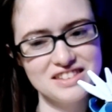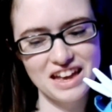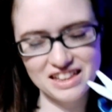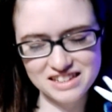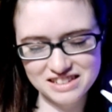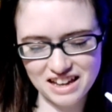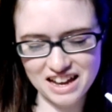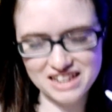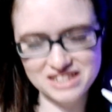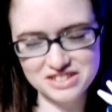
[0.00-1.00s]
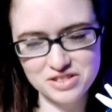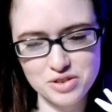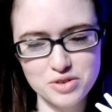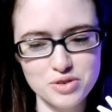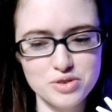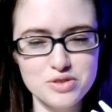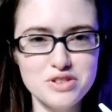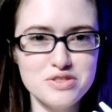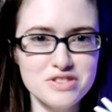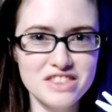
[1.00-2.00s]
Tell us guys, who
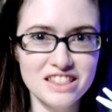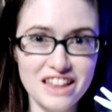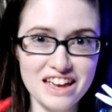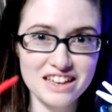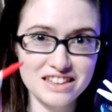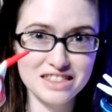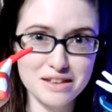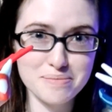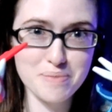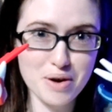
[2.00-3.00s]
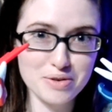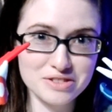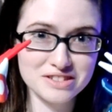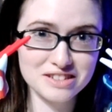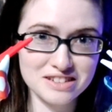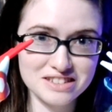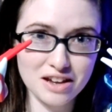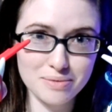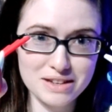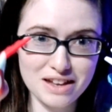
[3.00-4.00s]
do you like the most?
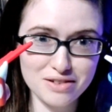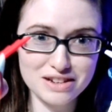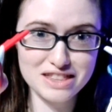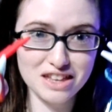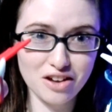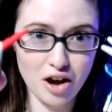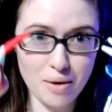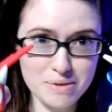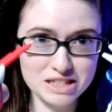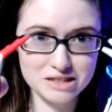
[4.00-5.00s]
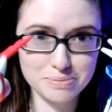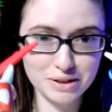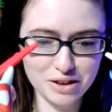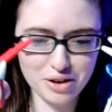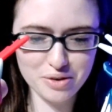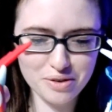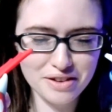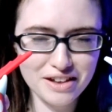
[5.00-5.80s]
Tell me down in the comments below.